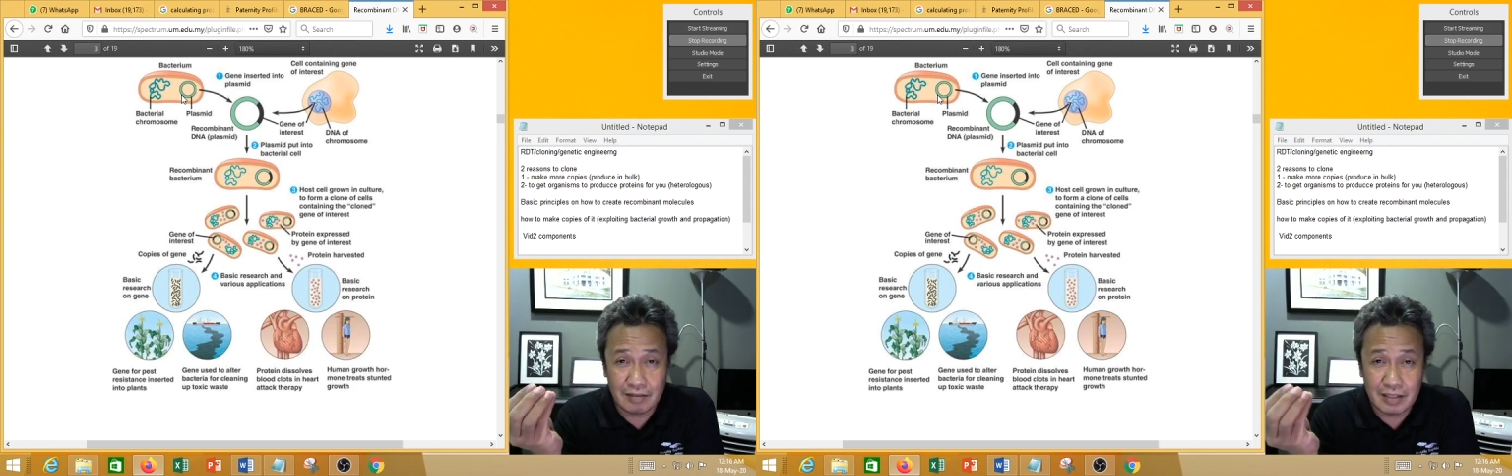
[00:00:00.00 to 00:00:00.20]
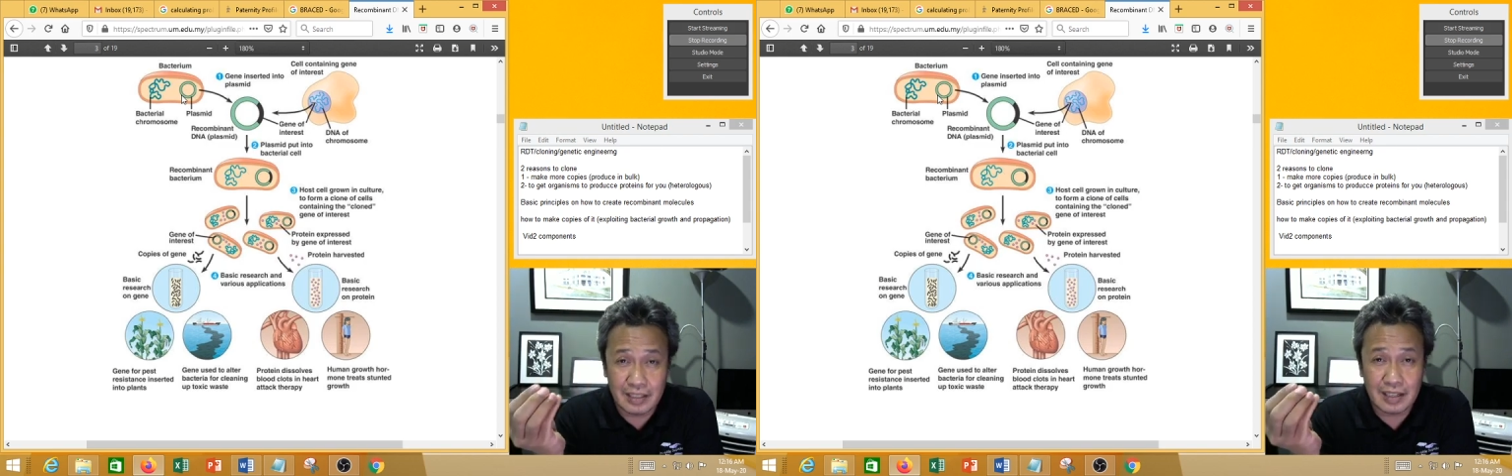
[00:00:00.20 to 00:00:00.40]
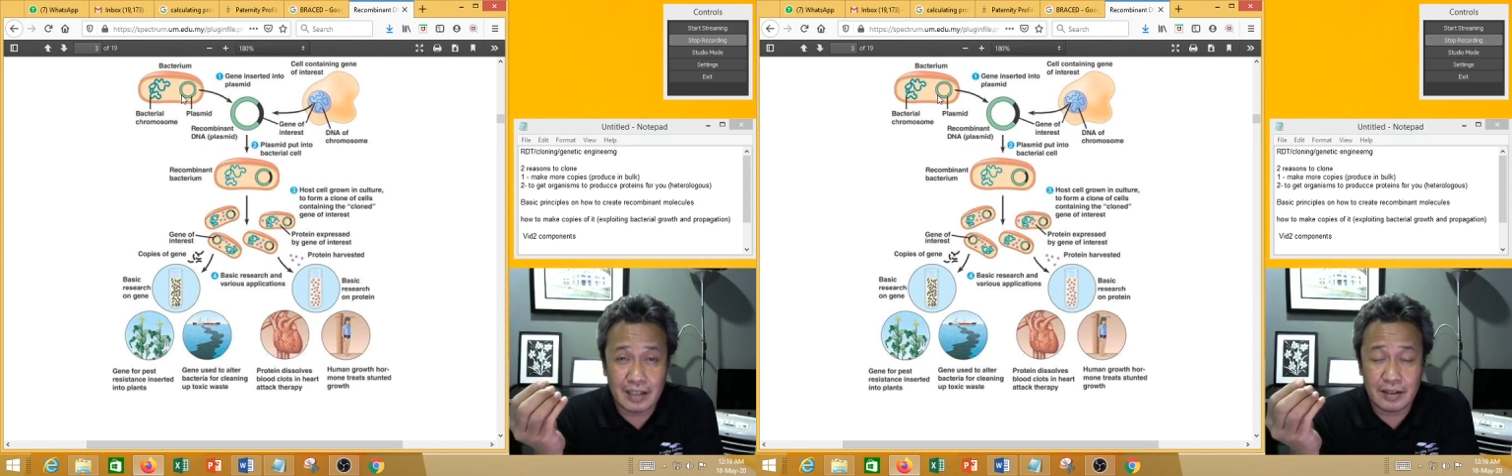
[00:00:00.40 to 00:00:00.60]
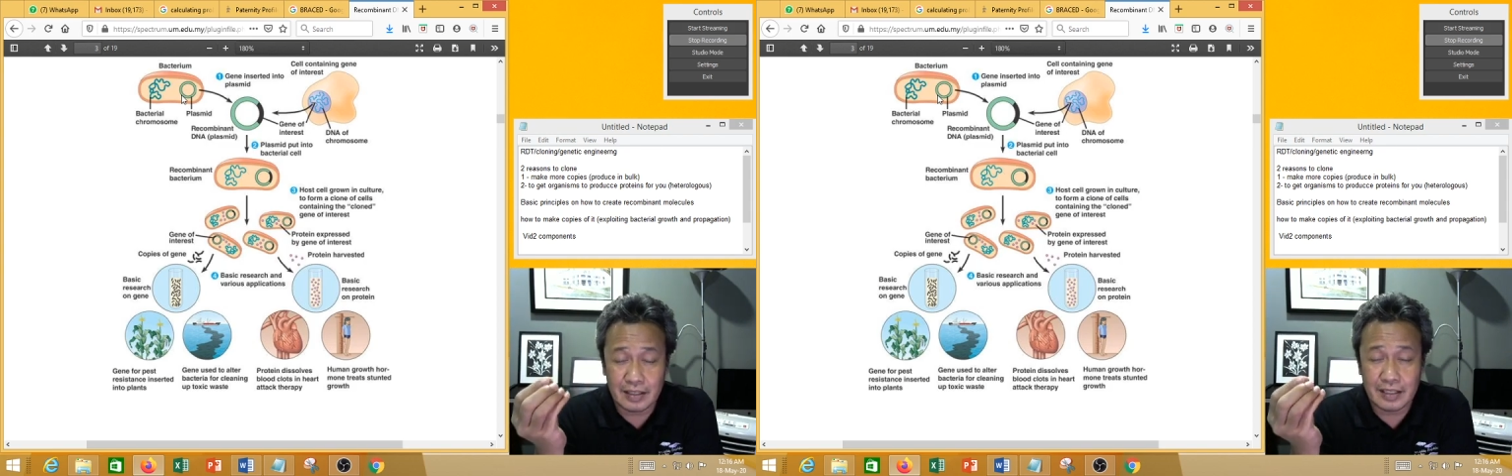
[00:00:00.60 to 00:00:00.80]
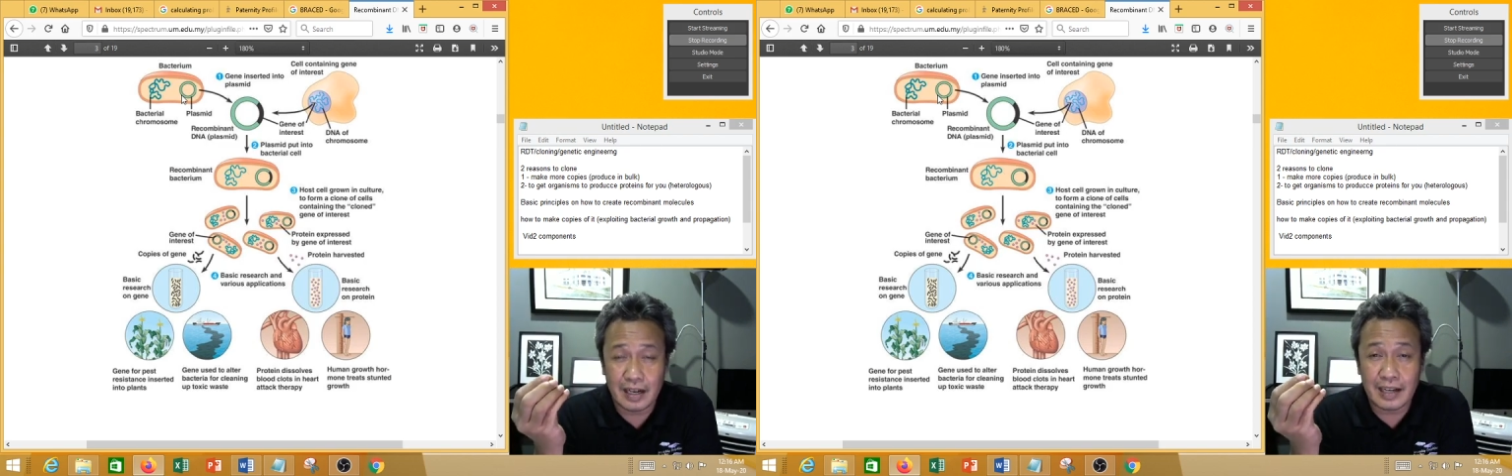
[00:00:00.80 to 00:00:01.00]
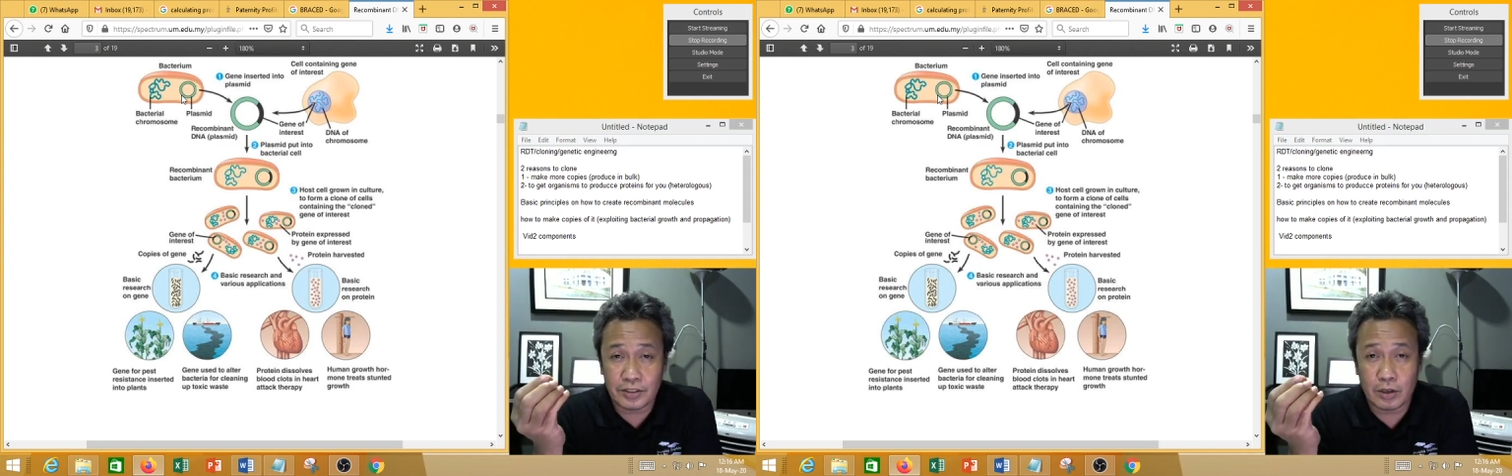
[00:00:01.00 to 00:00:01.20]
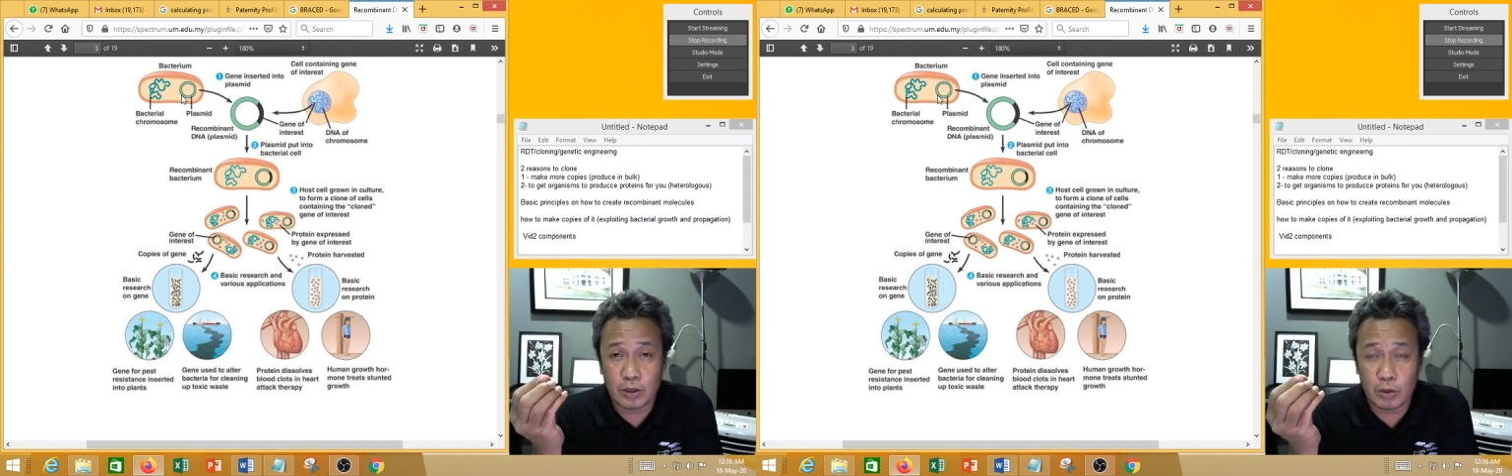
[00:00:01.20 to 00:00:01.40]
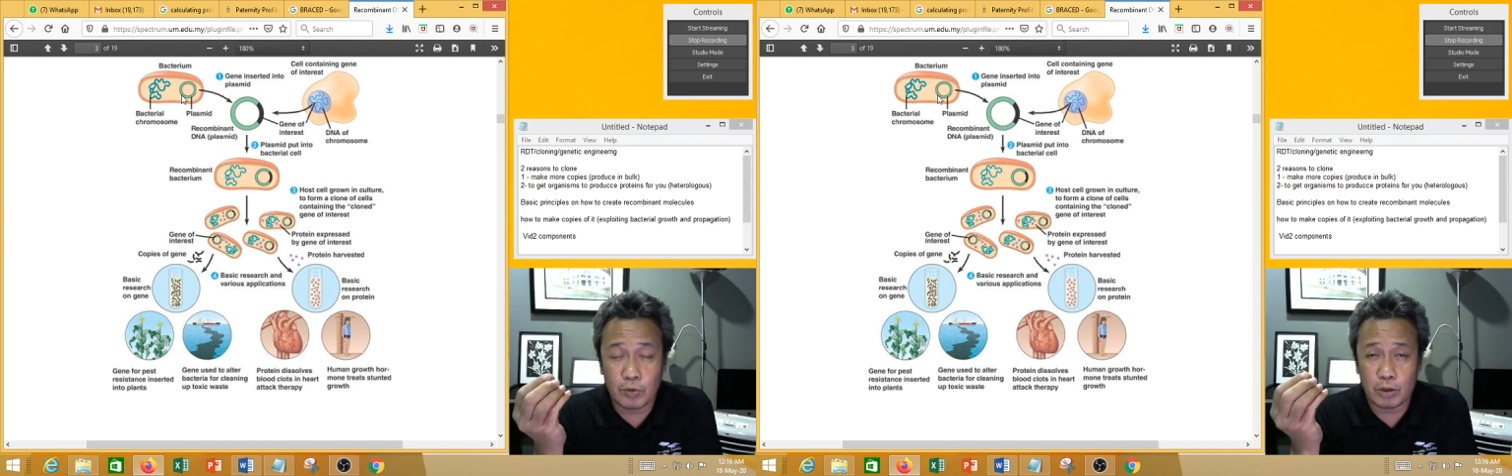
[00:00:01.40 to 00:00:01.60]
These are extra
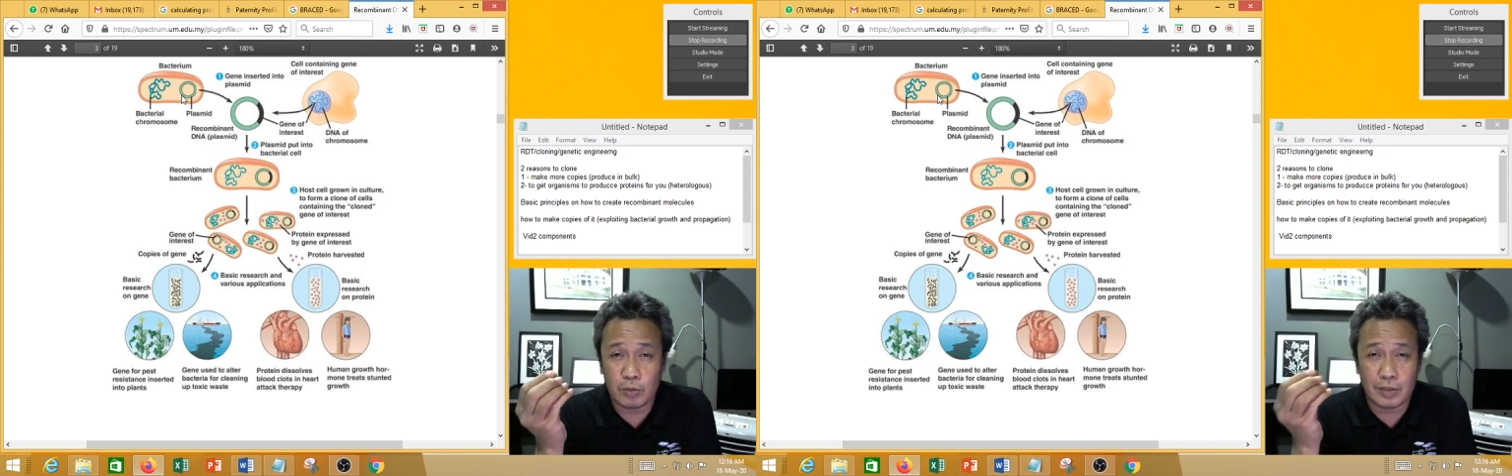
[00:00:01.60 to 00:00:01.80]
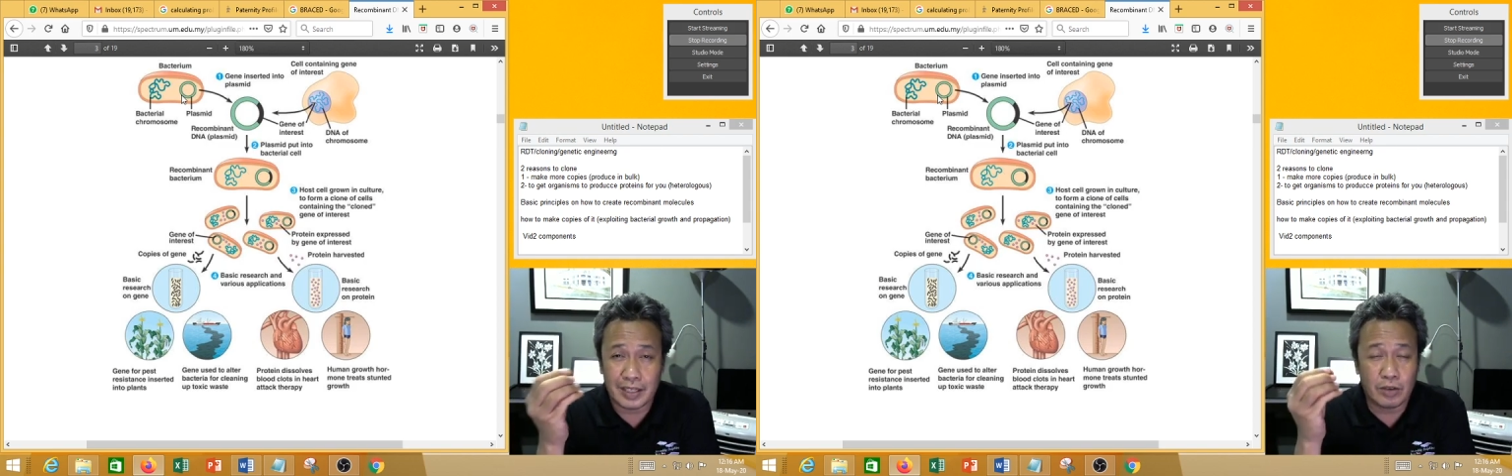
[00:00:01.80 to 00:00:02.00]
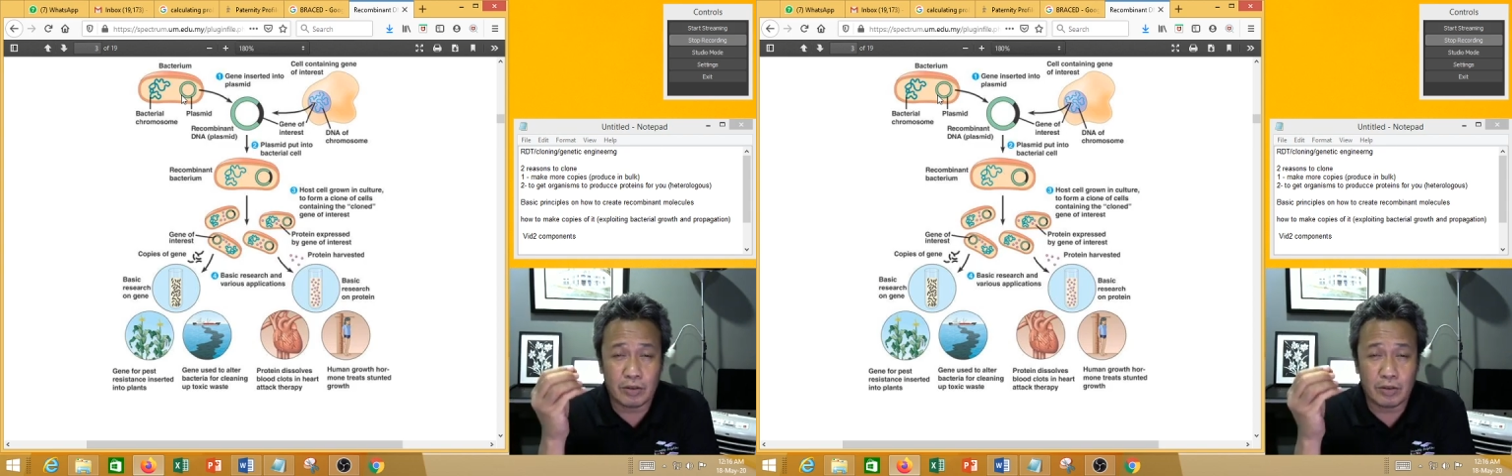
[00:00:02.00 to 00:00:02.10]
chromosomal.